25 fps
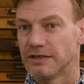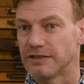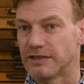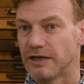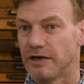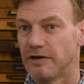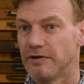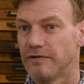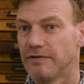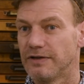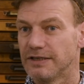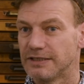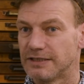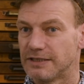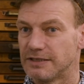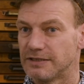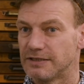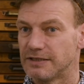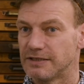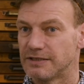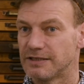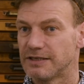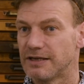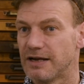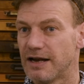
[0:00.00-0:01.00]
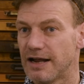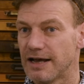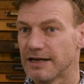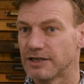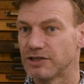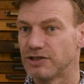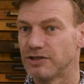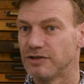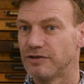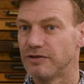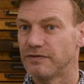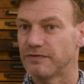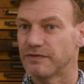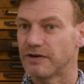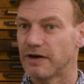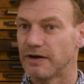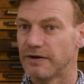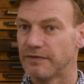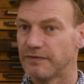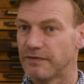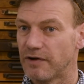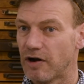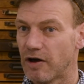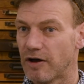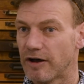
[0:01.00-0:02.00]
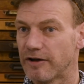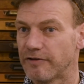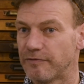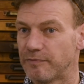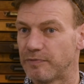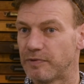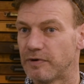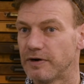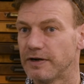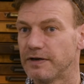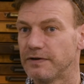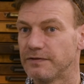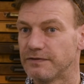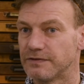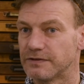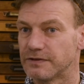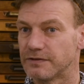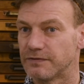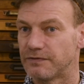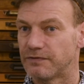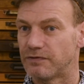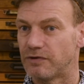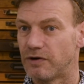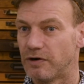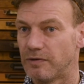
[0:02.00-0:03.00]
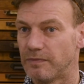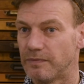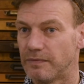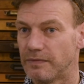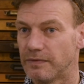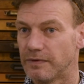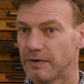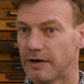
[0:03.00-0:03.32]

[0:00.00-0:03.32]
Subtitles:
So this is a selection of kind of live briefs from